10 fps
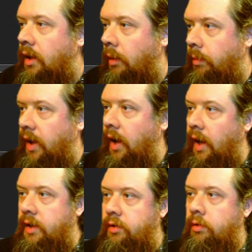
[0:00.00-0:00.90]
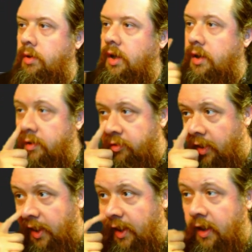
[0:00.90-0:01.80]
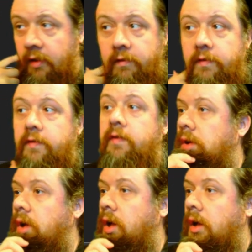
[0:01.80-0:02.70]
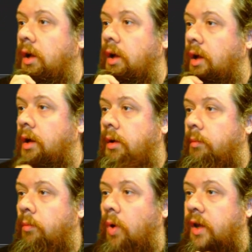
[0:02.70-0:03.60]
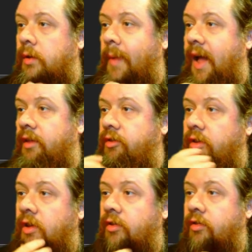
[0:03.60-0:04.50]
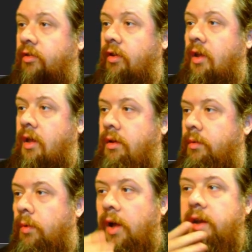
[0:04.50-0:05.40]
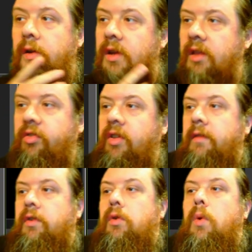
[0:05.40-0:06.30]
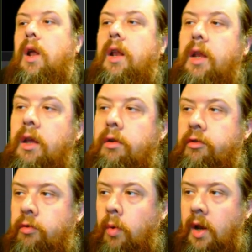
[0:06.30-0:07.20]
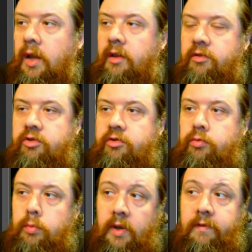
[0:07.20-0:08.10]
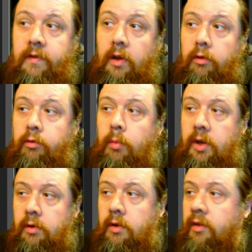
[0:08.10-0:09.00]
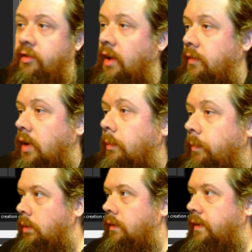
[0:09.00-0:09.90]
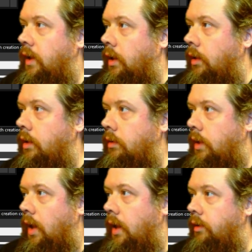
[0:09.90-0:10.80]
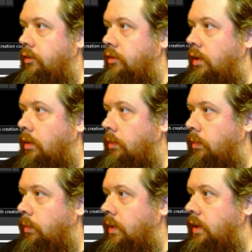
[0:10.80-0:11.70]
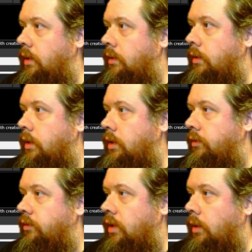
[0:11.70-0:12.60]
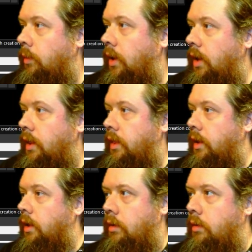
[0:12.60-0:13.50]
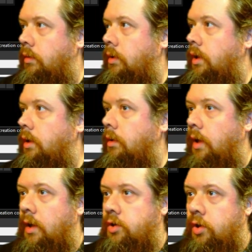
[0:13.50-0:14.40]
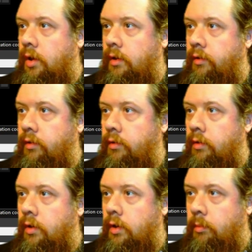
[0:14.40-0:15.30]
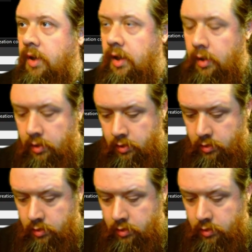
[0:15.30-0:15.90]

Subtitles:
But I do need to save what your max is. Well, I don't need to save your quantity, because your quantity is just refills when you're in the save room. Refill. Okay, so we're going to start with, actually this is all going to be